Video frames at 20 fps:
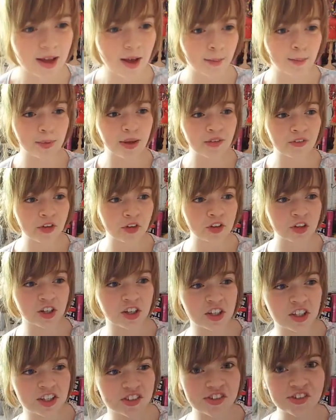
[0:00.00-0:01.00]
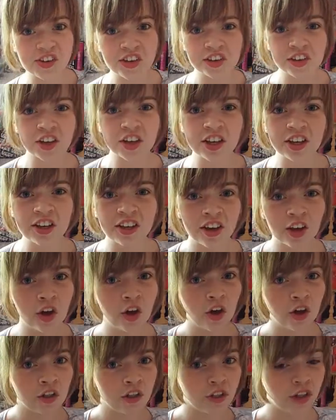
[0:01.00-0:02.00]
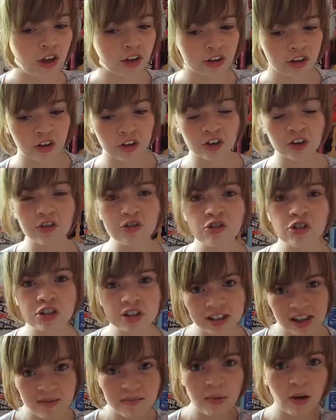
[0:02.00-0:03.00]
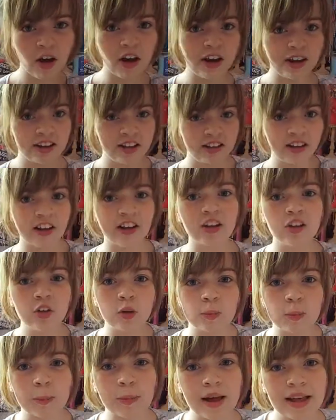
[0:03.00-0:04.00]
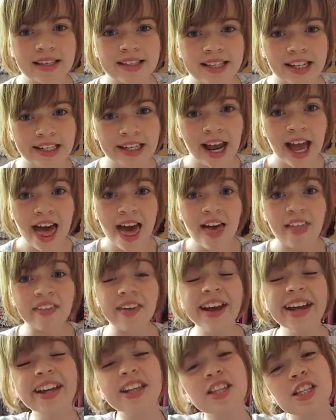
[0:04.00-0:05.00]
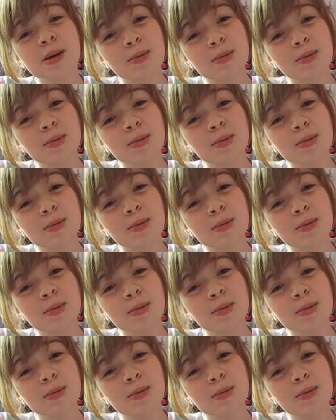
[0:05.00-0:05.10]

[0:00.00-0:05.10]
But if you're sneaky, then you can just say bye like a normal person. Thank you so